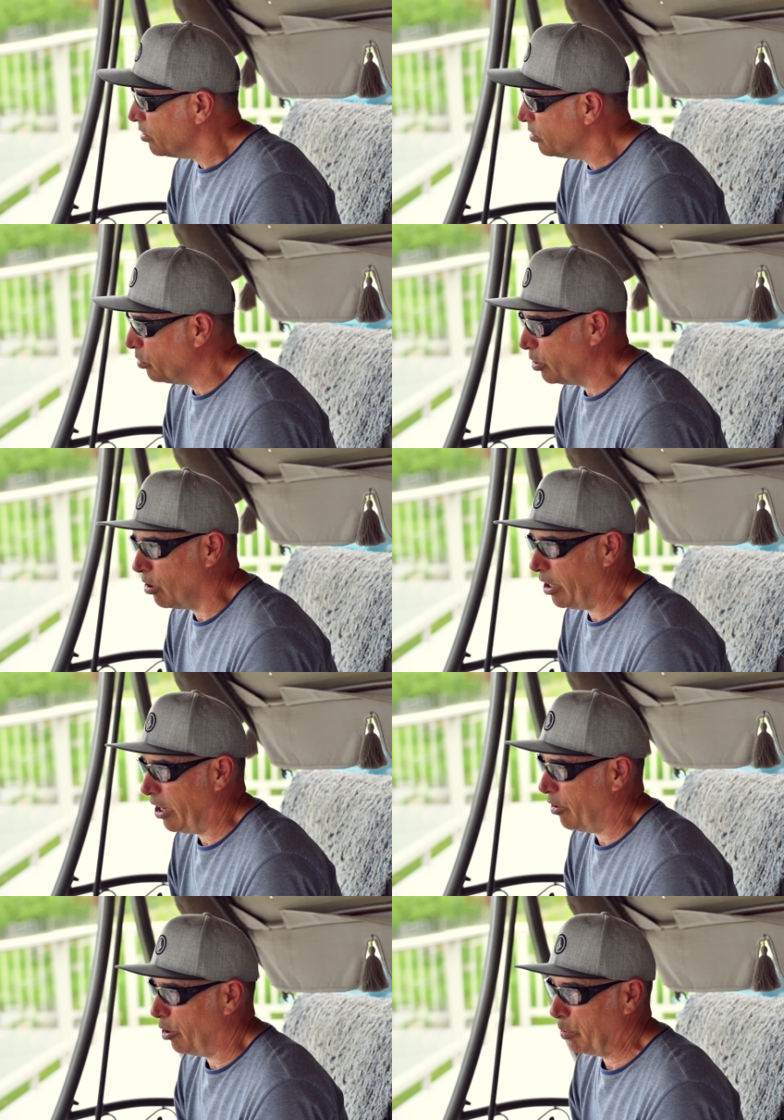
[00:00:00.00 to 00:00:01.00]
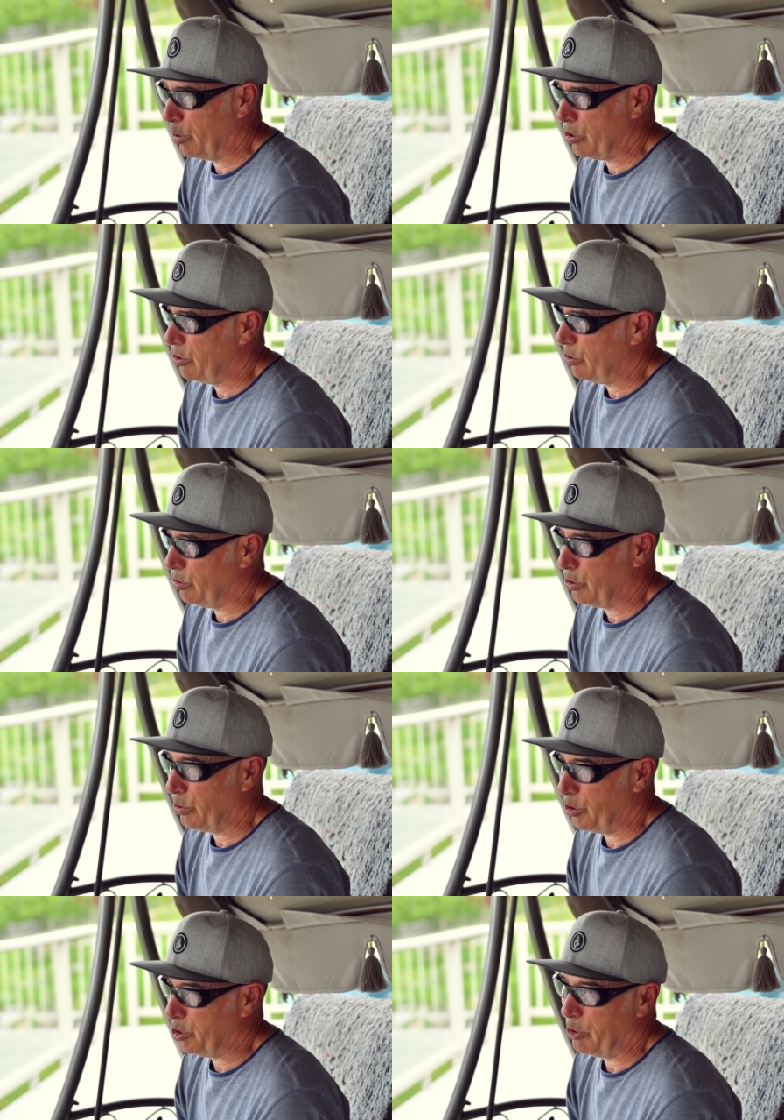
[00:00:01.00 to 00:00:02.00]
we all have our personal
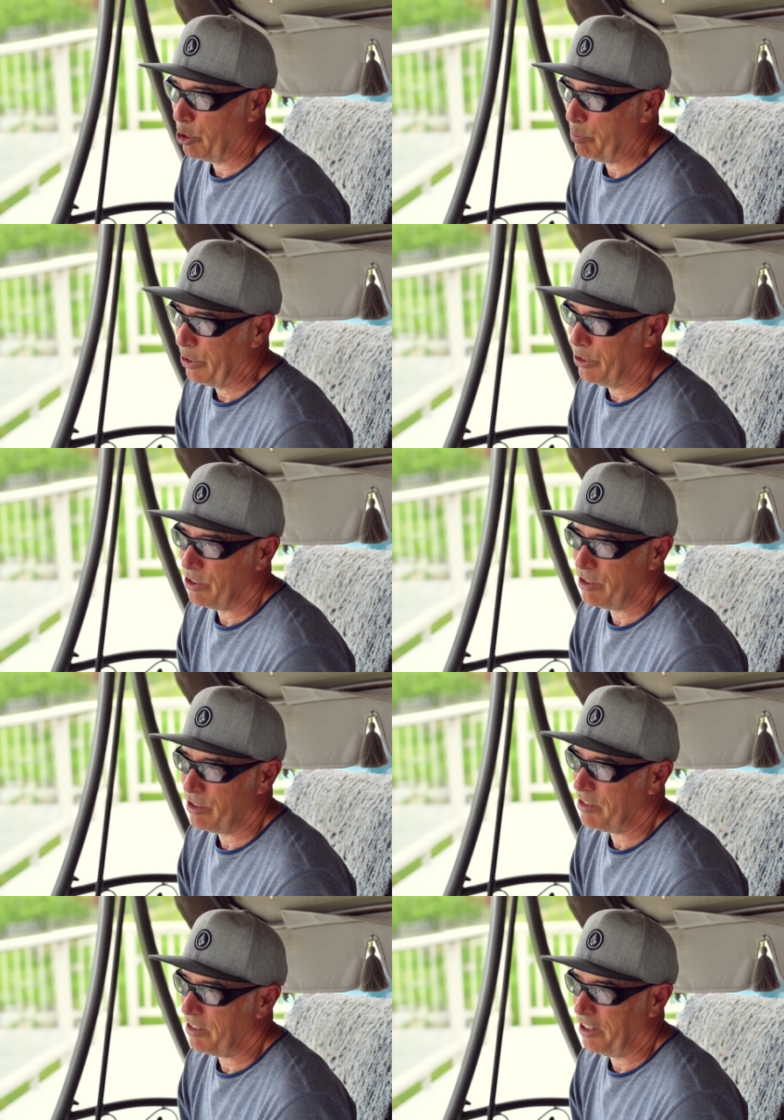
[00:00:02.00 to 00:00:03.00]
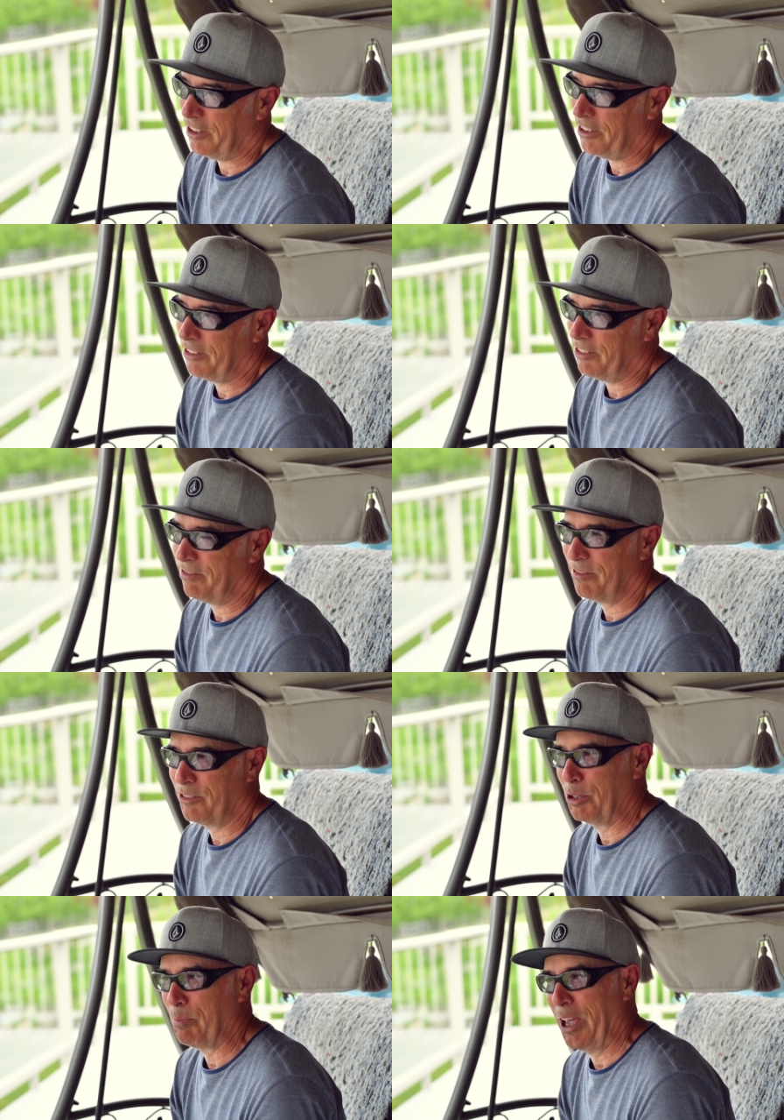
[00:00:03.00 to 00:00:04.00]
stories about our parents and
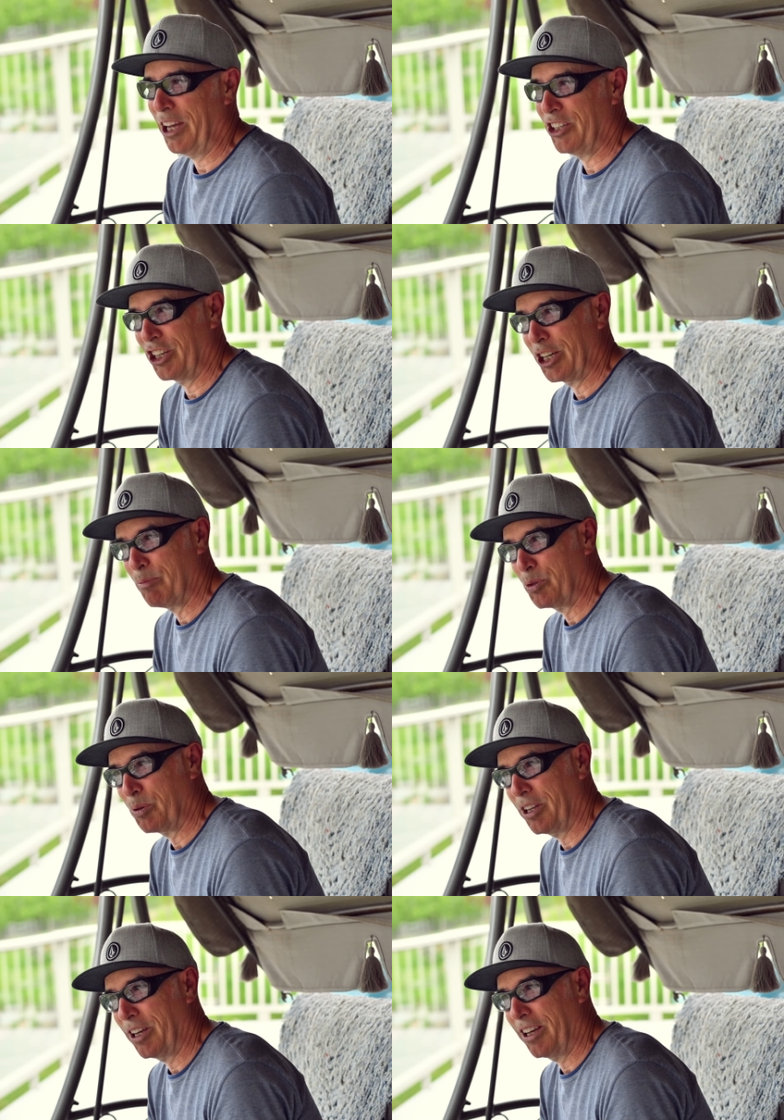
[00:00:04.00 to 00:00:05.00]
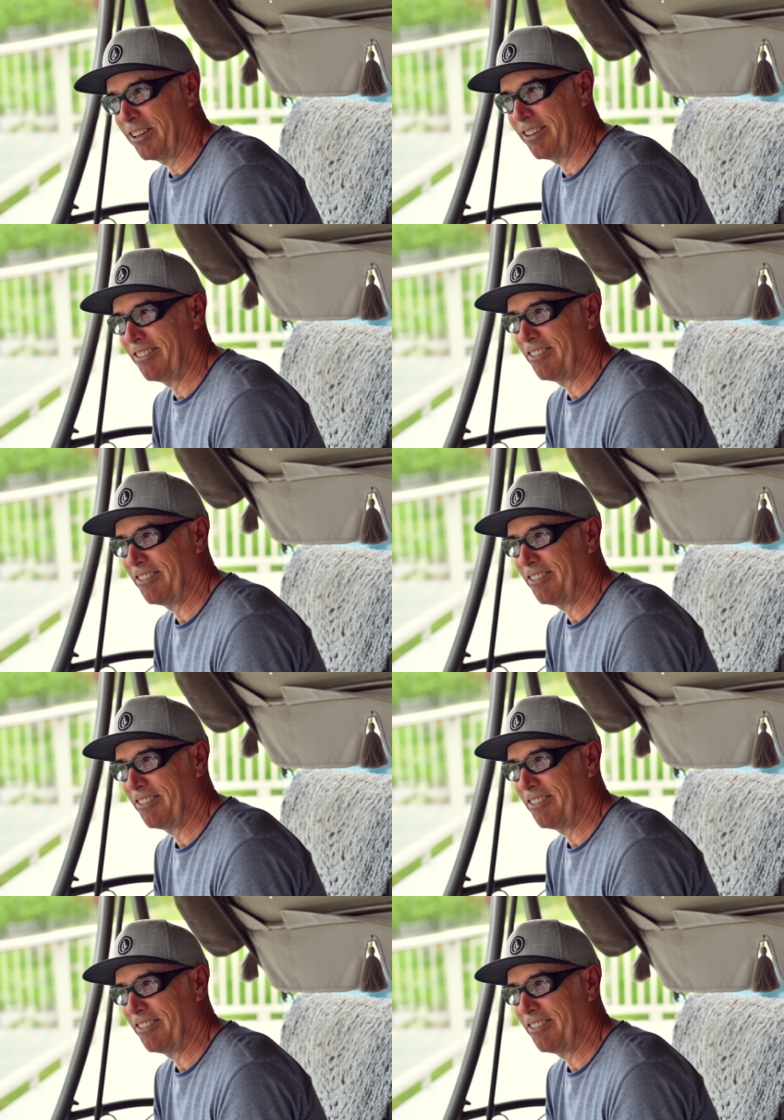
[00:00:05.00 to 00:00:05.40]
the baggage that comes with that, and